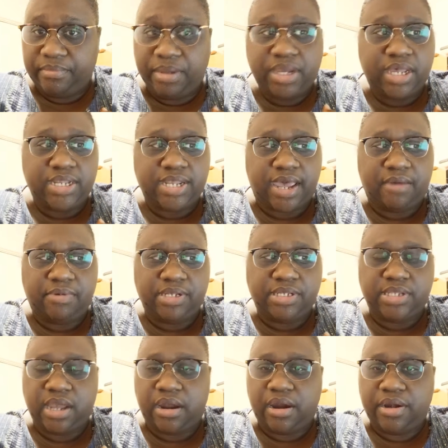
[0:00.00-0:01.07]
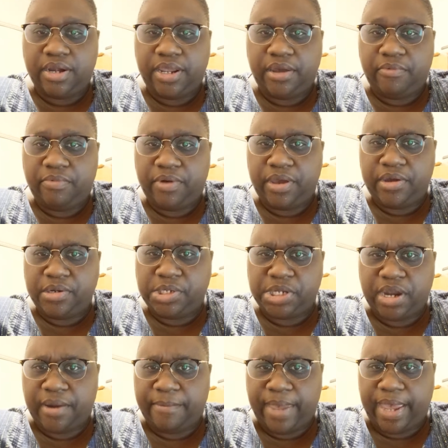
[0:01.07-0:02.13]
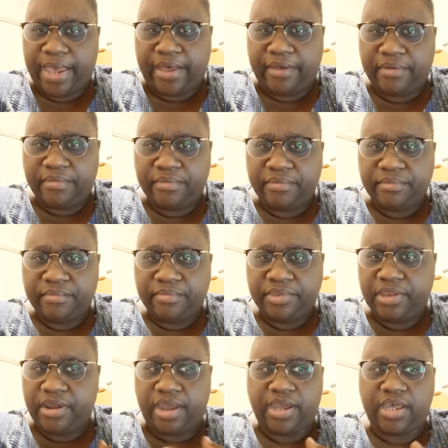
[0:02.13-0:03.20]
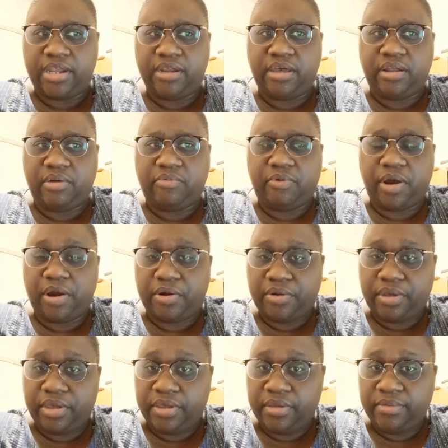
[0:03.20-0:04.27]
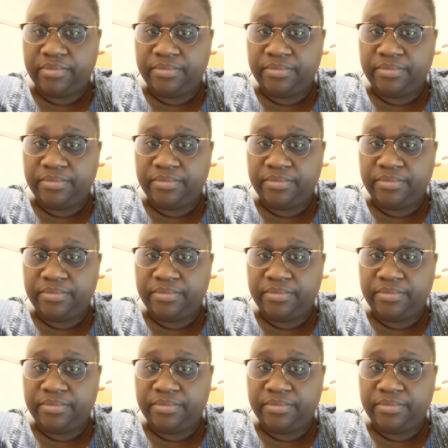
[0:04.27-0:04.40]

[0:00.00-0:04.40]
Because I was darn near wheelchair bound. You know, I couldn't go to work.